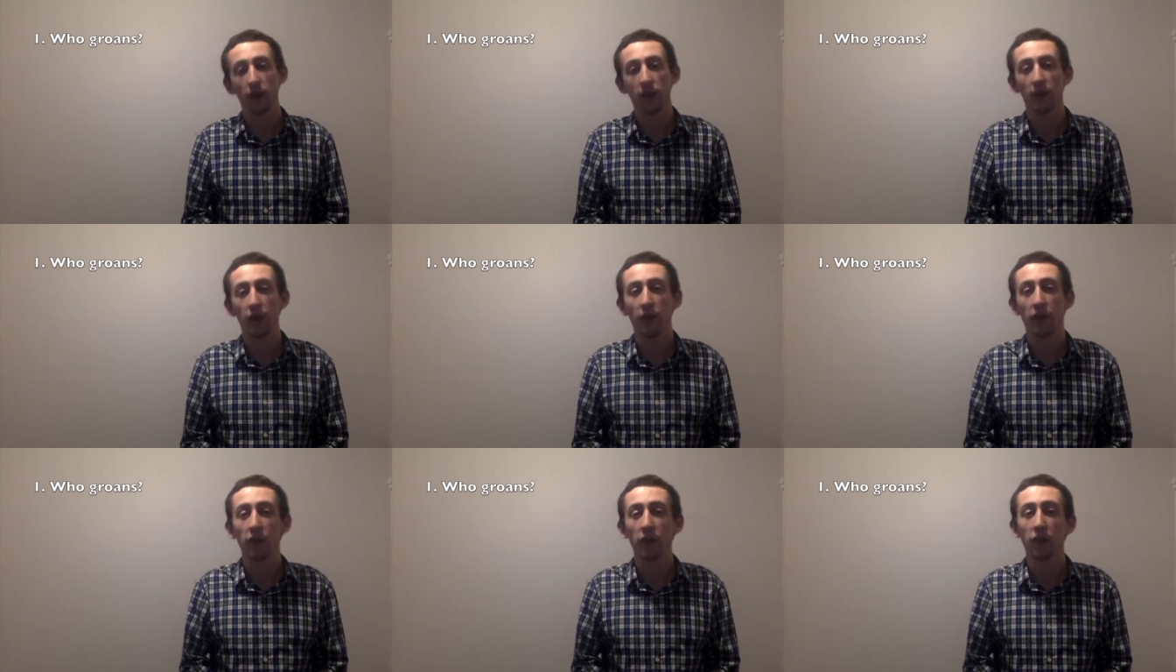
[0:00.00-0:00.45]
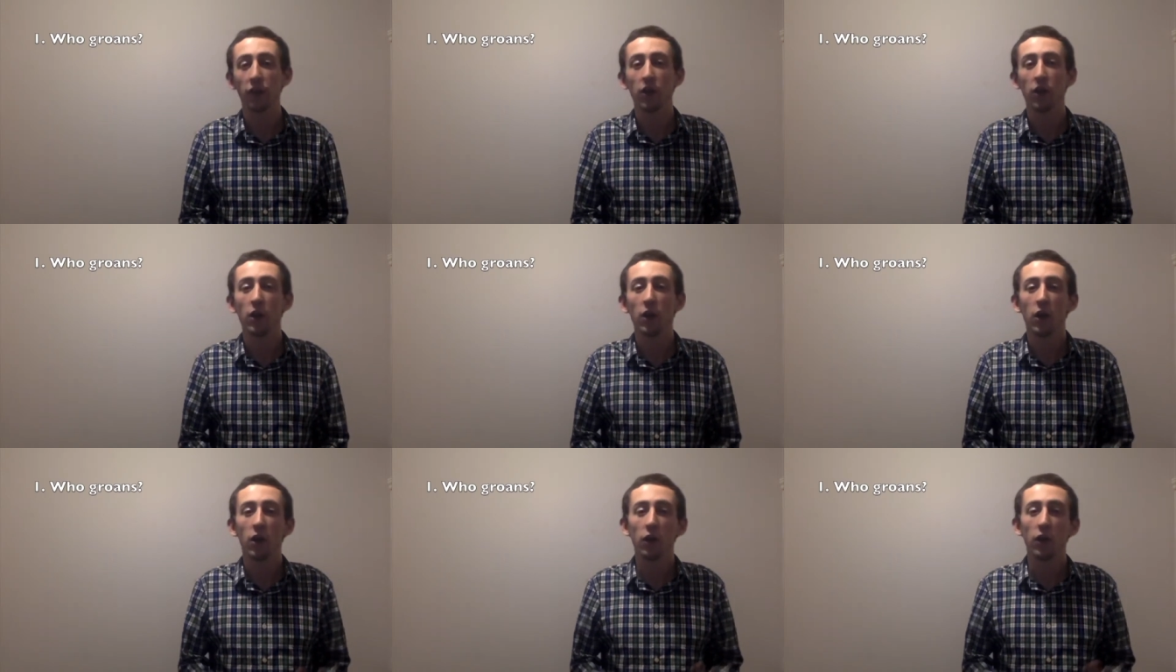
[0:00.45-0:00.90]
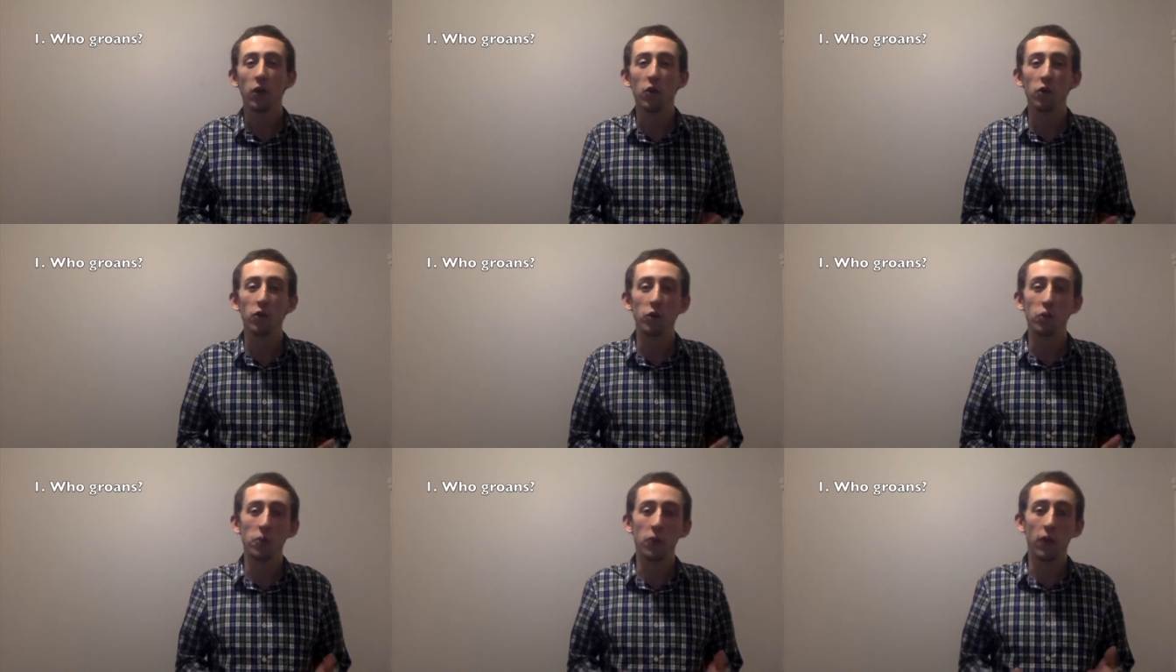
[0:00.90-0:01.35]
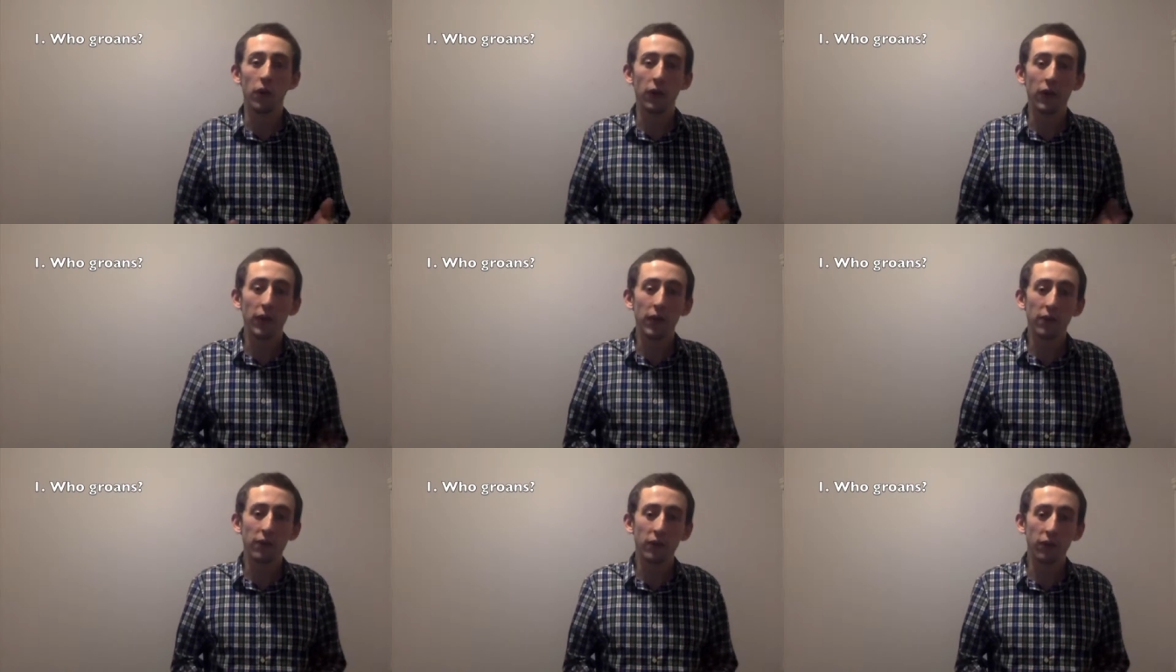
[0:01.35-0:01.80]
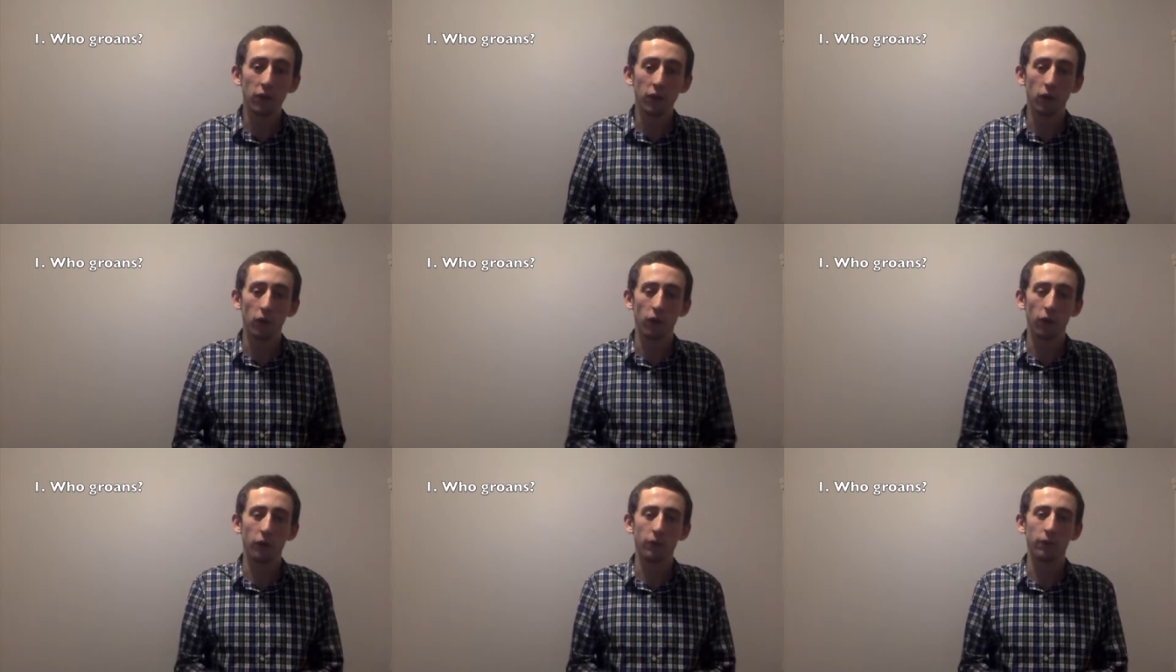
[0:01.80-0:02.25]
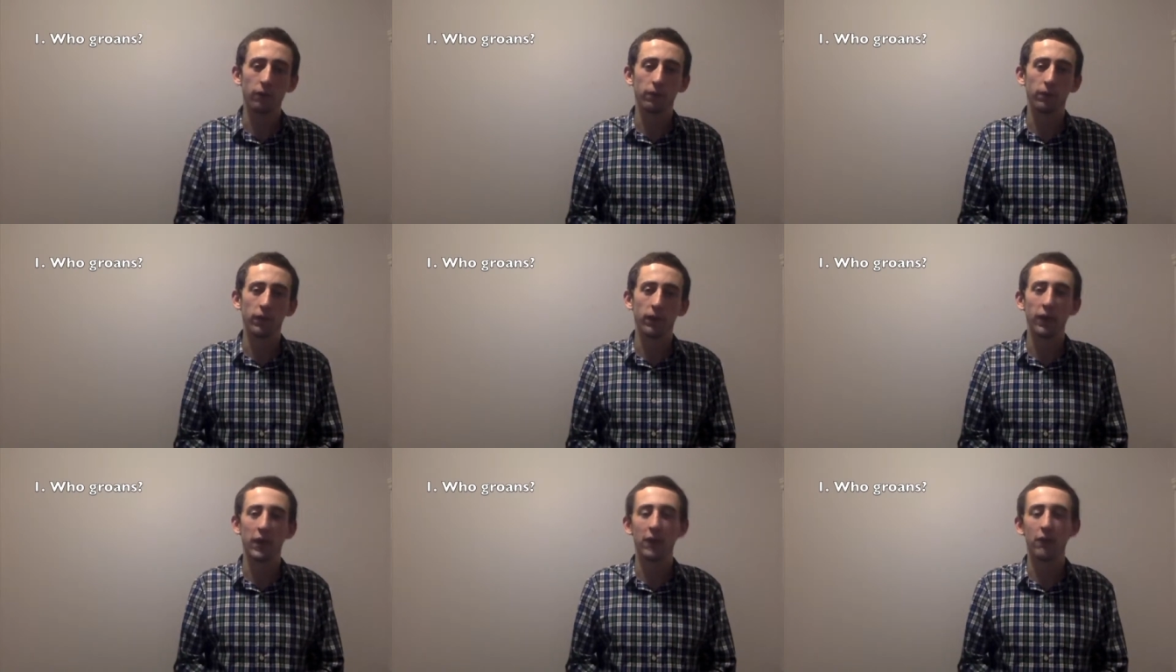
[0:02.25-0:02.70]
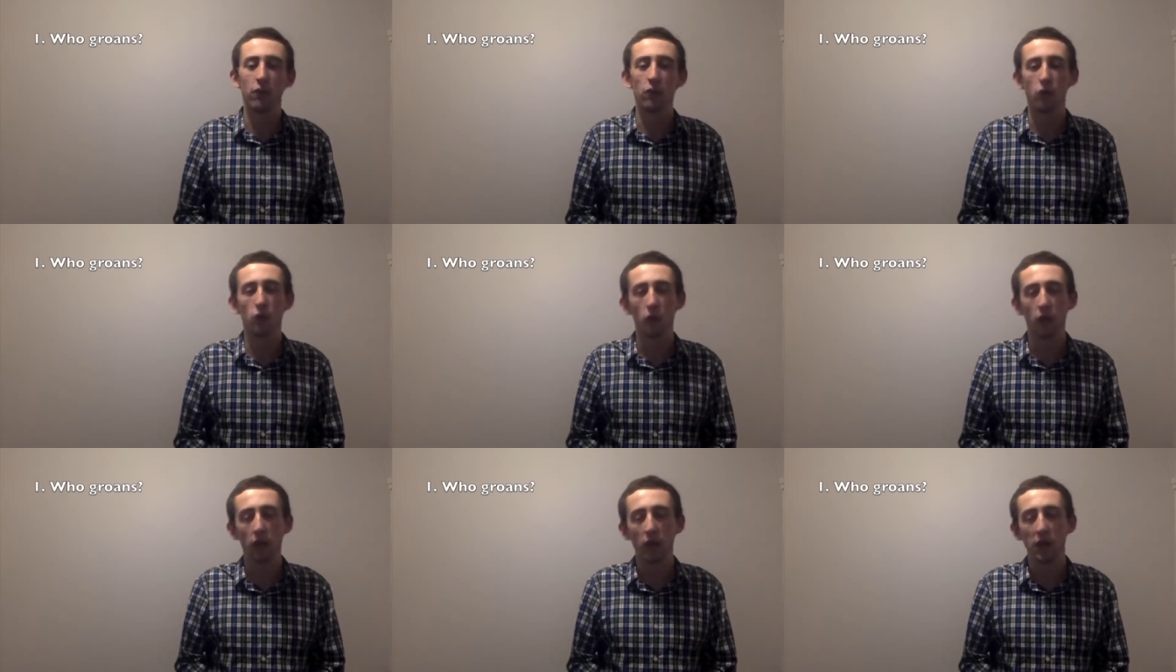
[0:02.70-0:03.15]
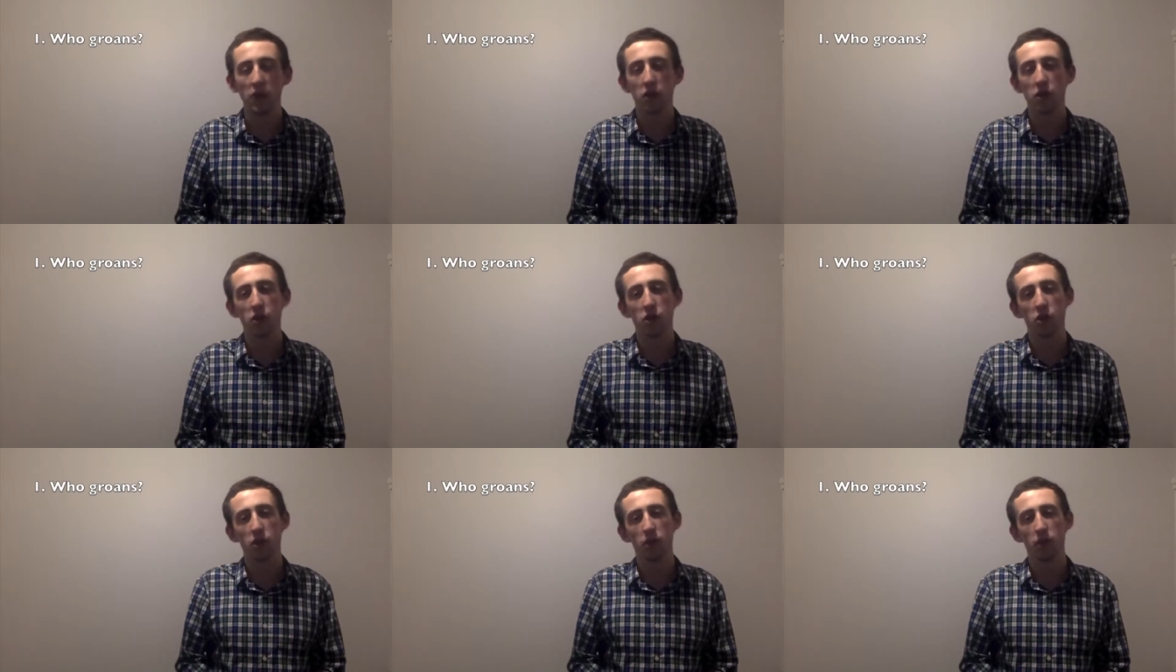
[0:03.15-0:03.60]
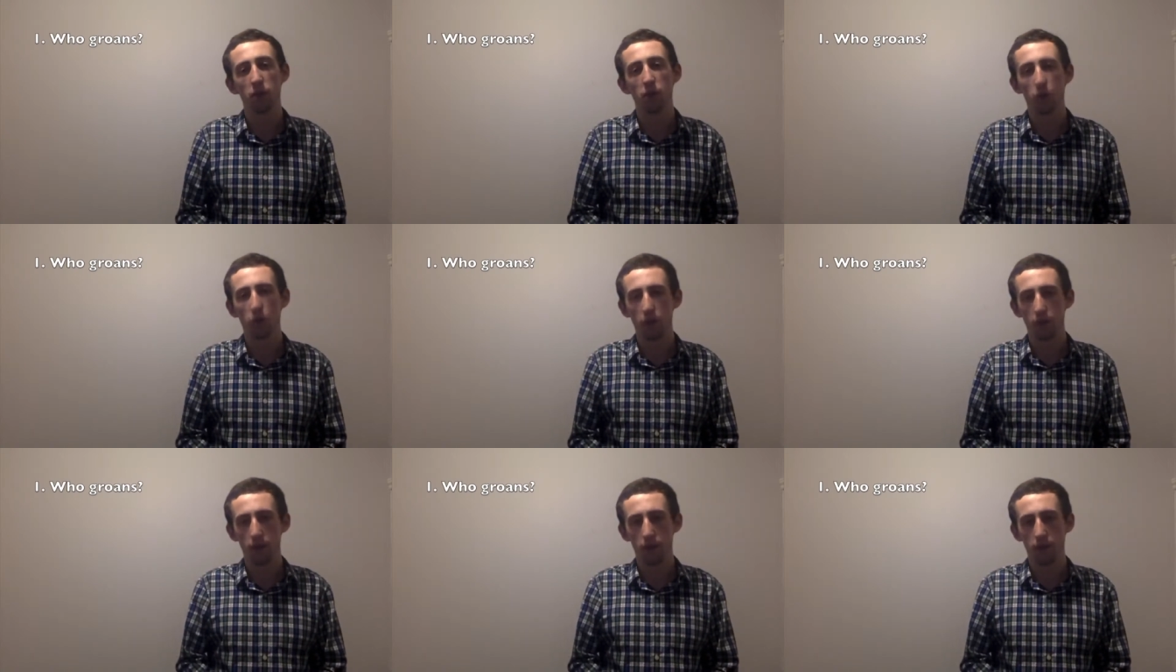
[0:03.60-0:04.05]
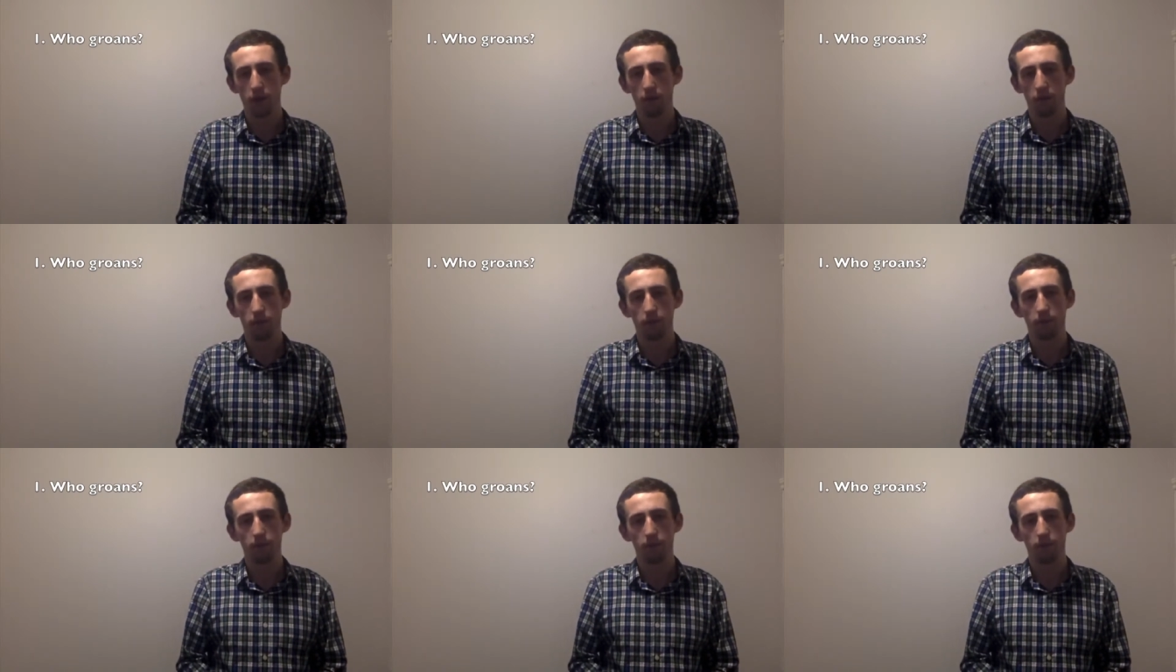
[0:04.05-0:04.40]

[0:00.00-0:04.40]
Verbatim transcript: That is, those who believe in God and have a relationship with Him.